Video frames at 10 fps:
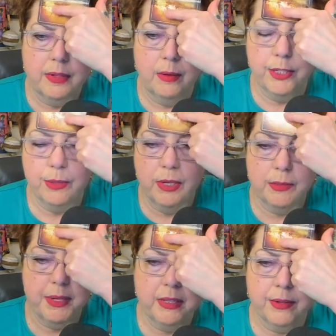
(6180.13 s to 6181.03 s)
I wish it
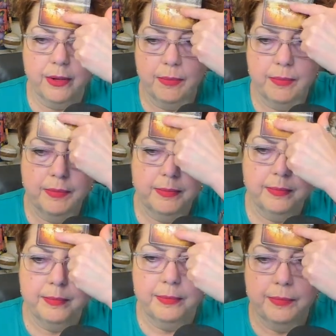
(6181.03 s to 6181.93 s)
was panther.
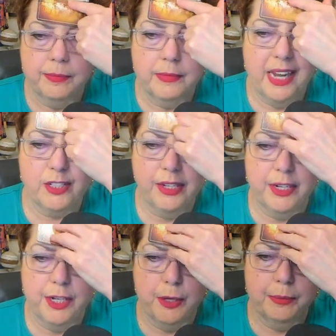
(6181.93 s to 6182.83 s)
Actually,
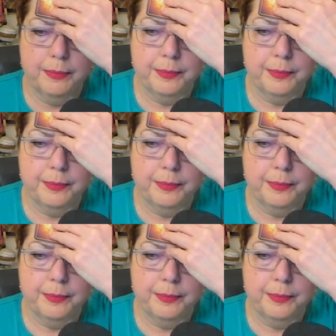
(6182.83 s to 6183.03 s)
I don't.